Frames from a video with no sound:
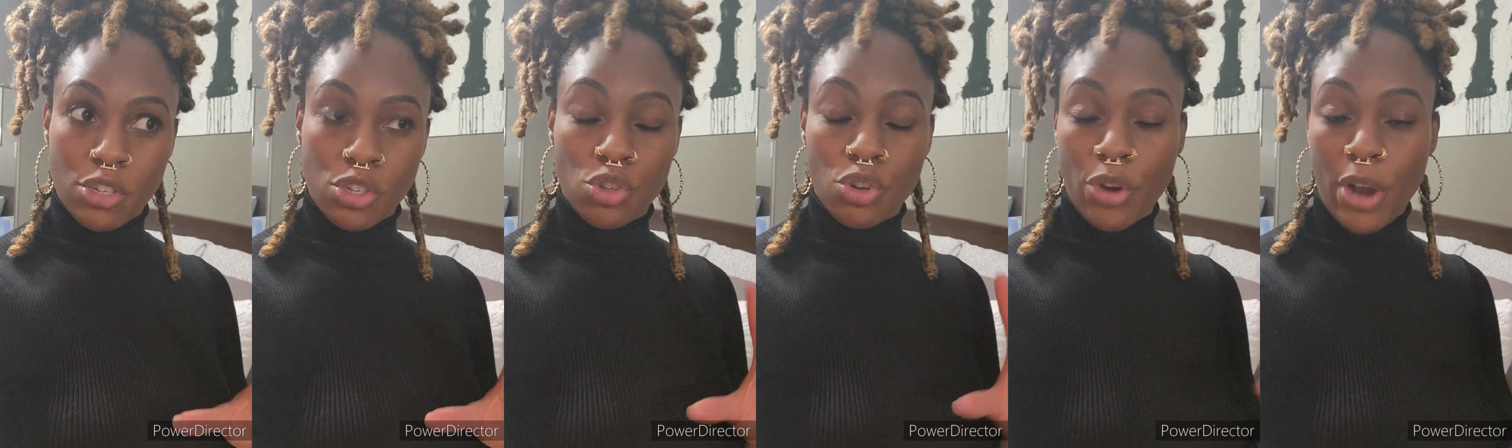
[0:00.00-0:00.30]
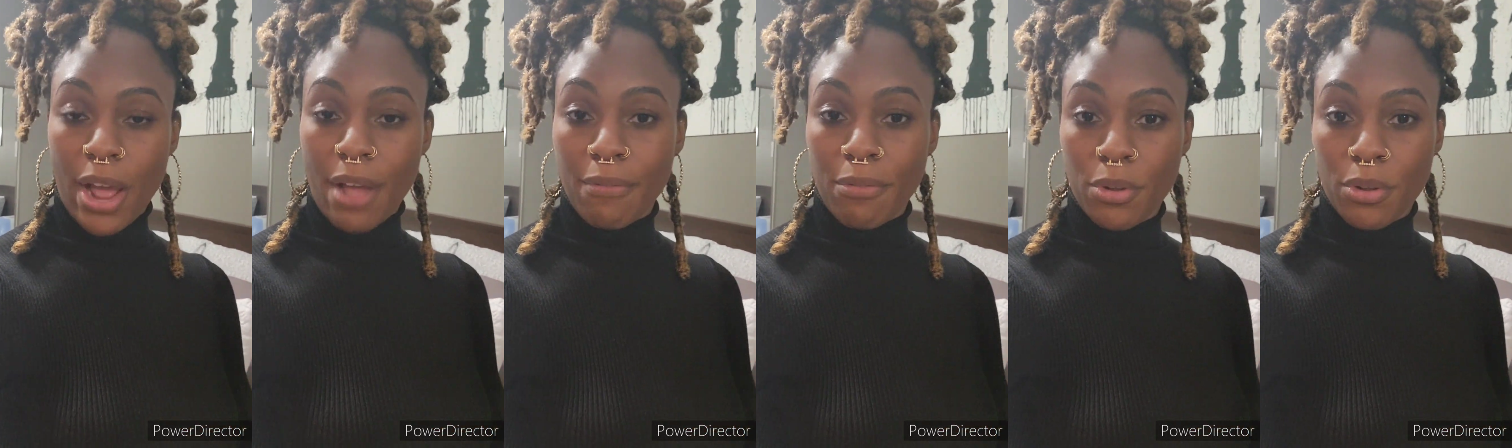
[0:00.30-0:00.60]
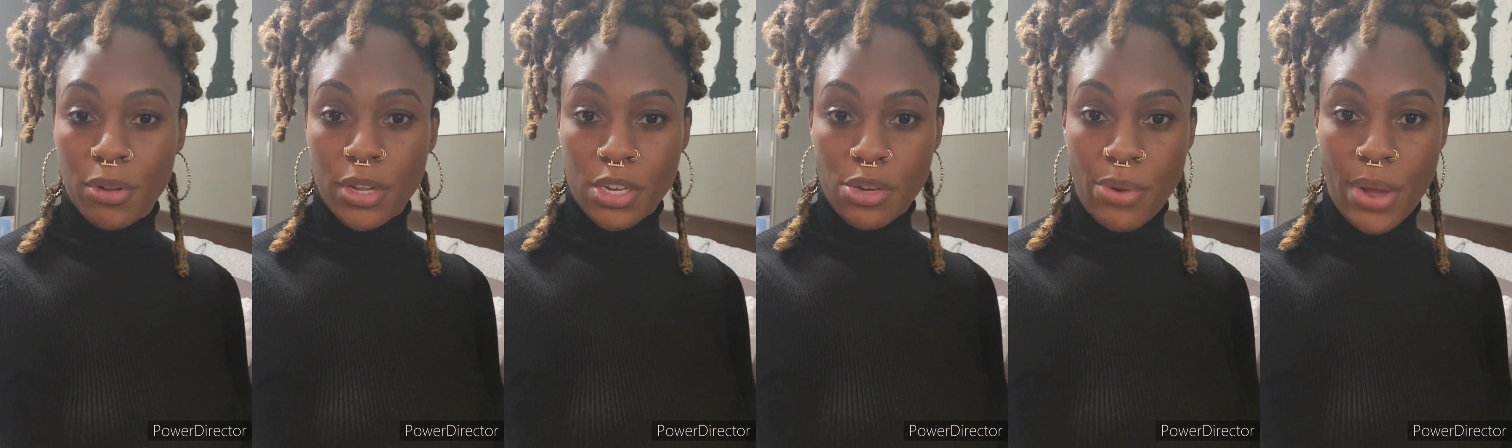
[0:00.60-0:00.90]

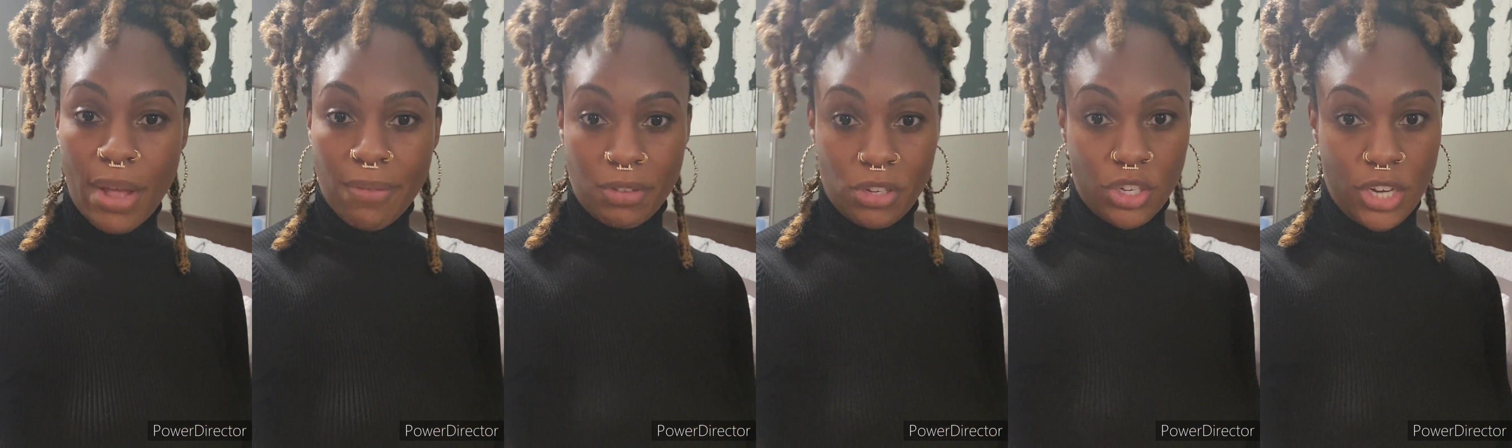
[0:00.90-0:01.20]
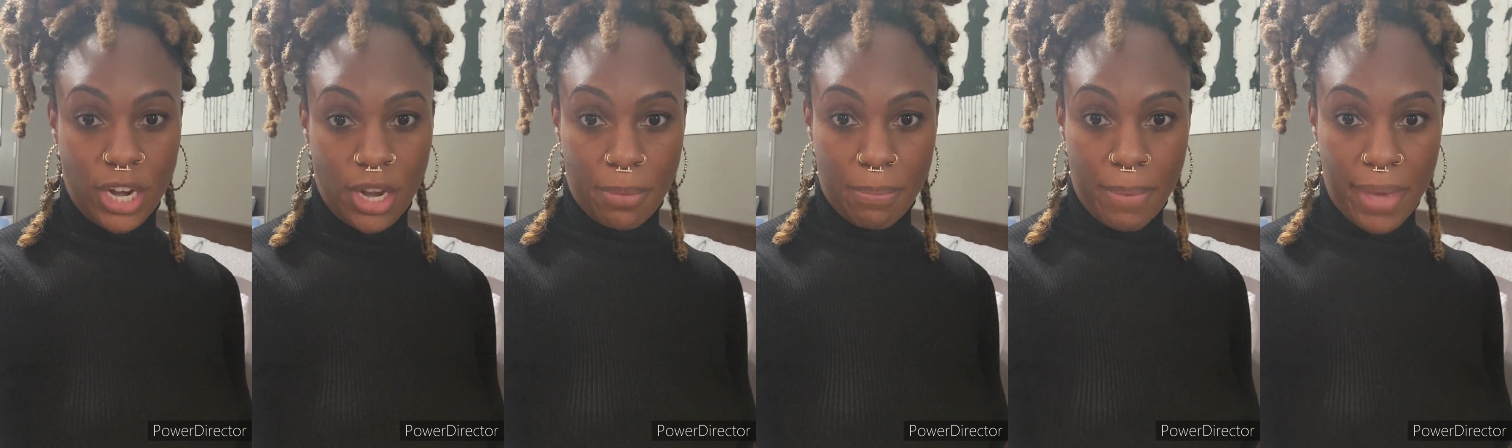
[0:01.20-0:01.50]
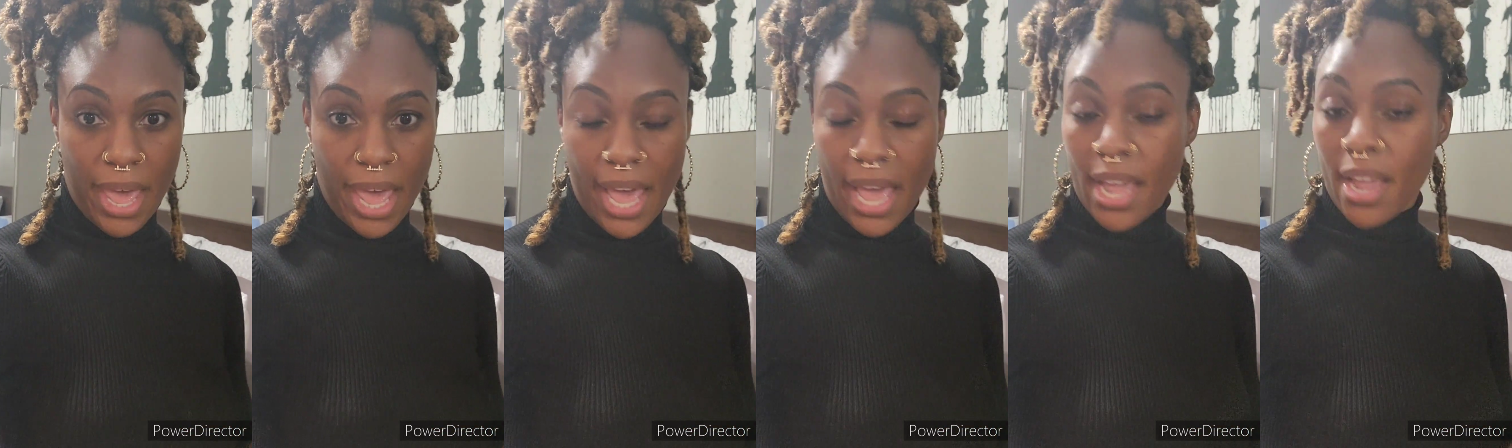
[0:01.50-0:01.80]
travel and you have to check a
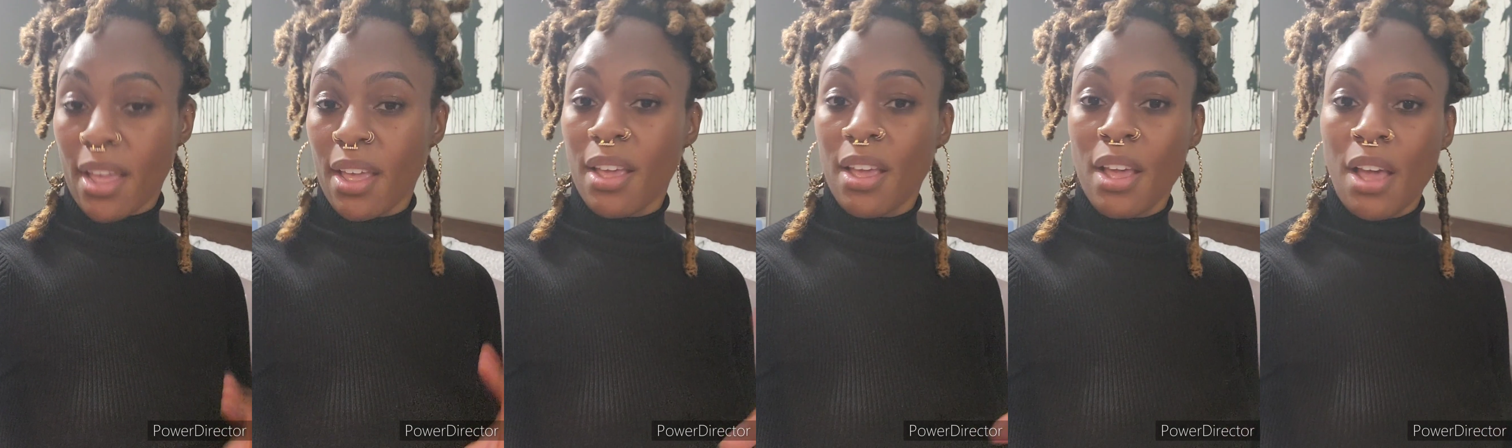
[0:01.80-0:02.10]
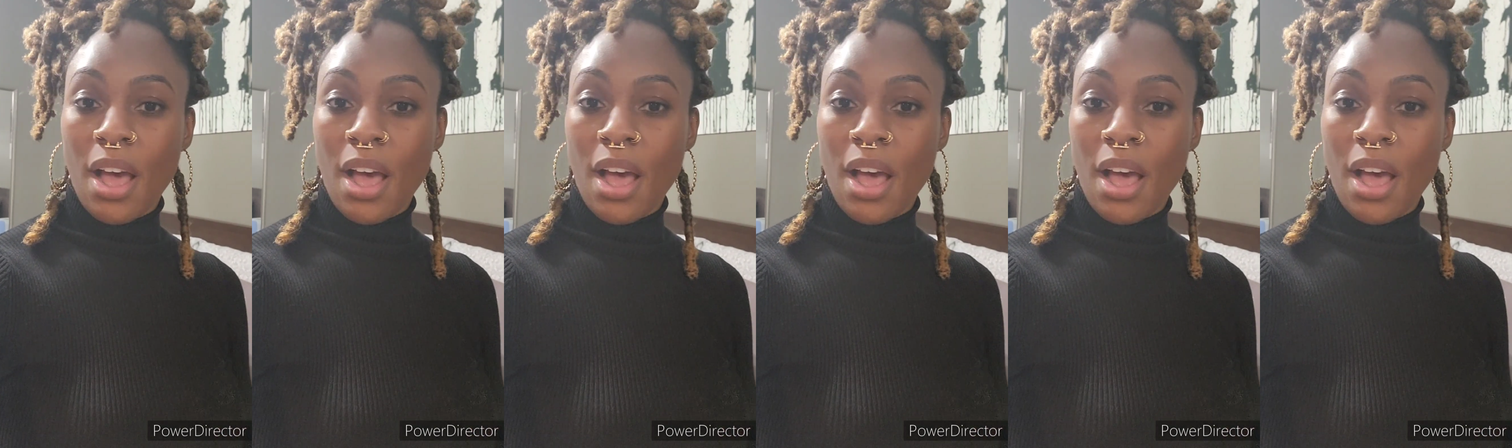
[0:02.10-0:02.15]
bag,